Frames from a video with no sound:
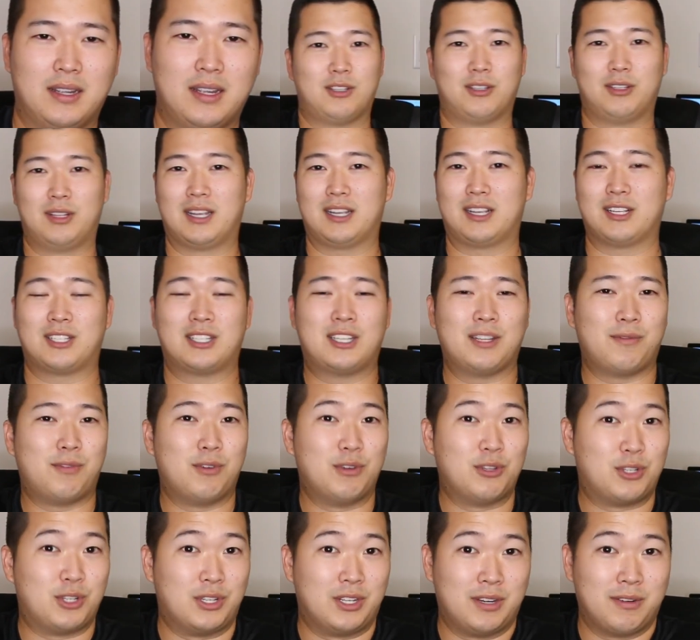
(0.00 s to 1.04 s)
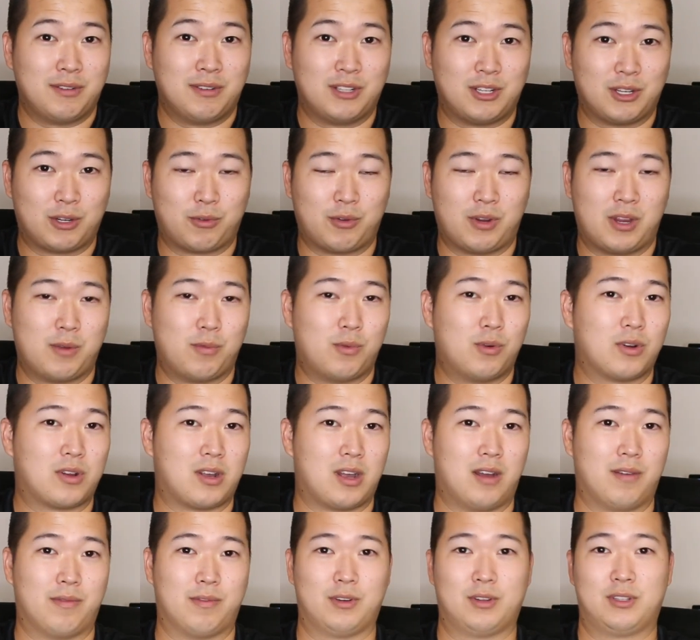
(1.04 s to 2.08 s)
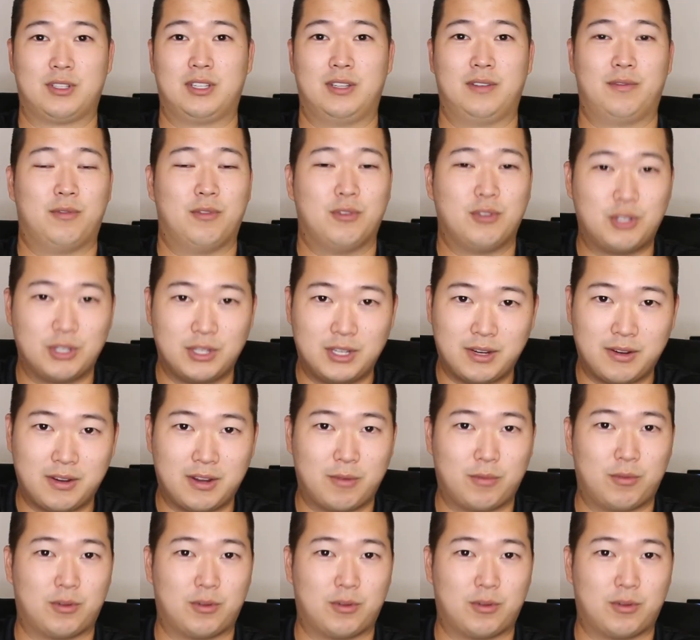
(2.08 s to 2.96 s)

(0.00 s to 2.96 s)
So like a civil engineering degree will cover civil engineering,